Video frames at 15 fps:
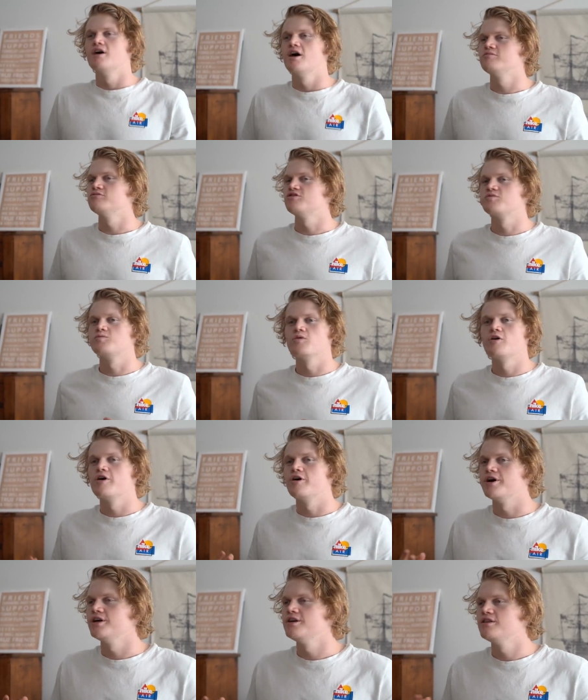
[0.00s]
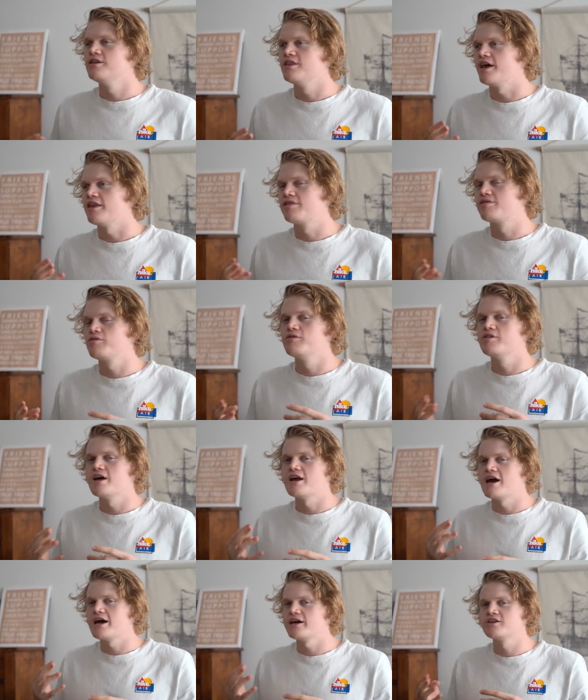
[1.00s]
I'm just worried that through
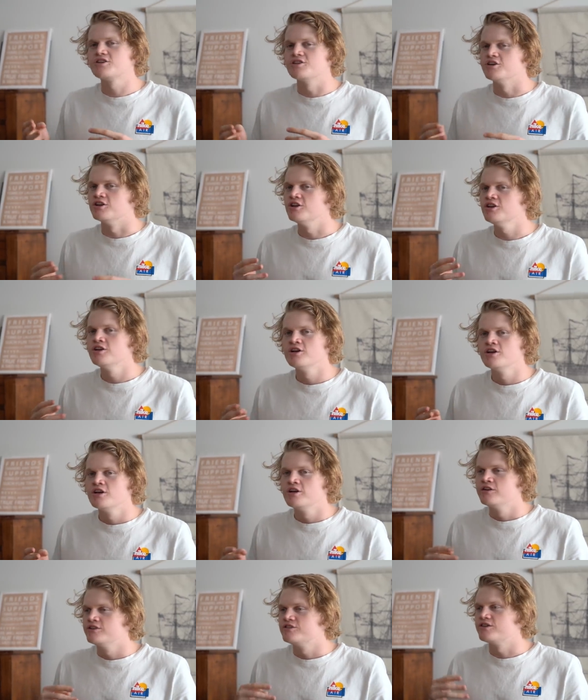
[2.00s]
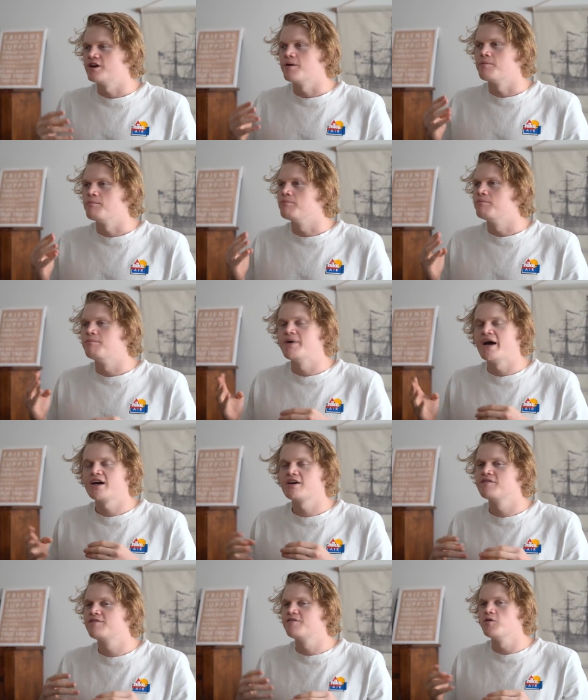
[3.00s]
that action, some
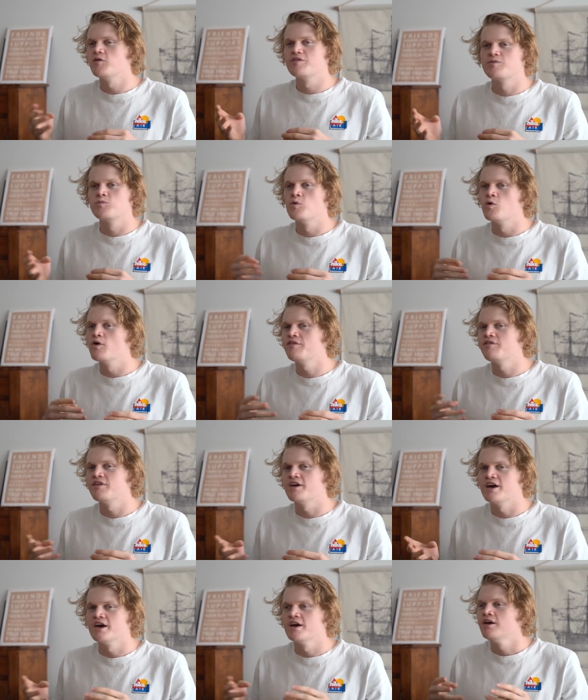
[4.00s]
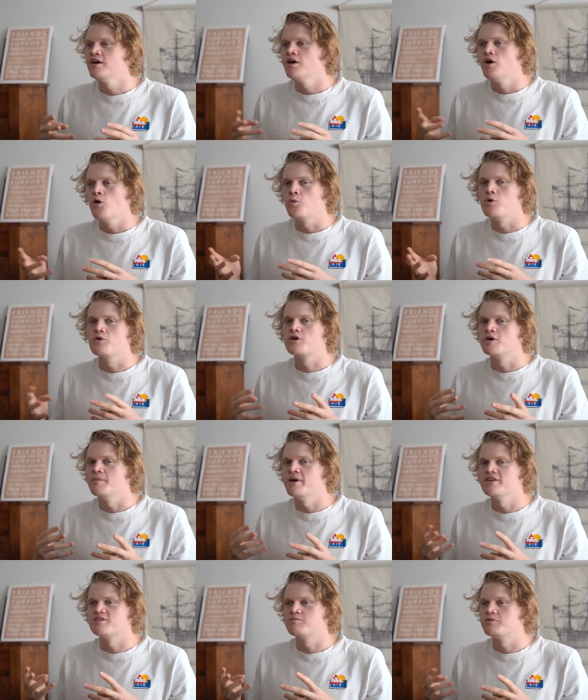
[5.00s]
back and forth warfare will
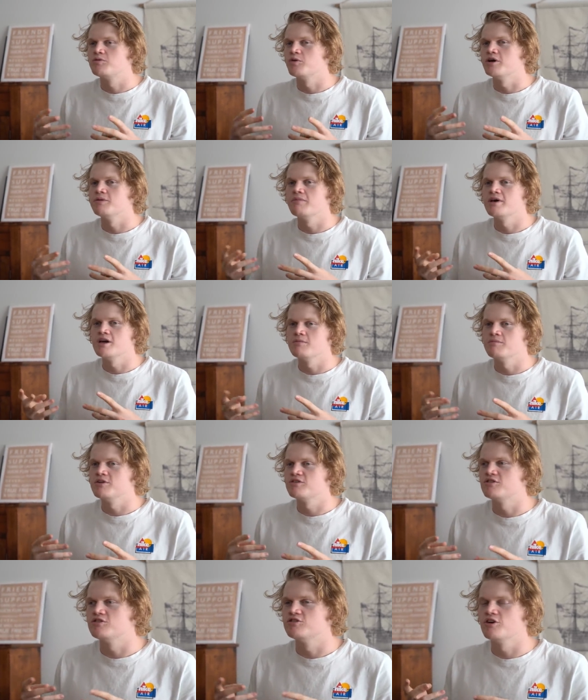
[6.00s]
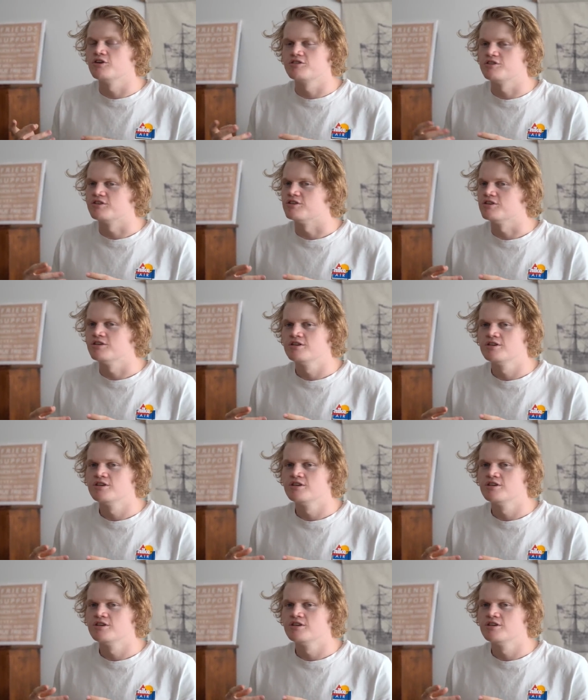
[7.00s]
commence between me and Mr. Johnson.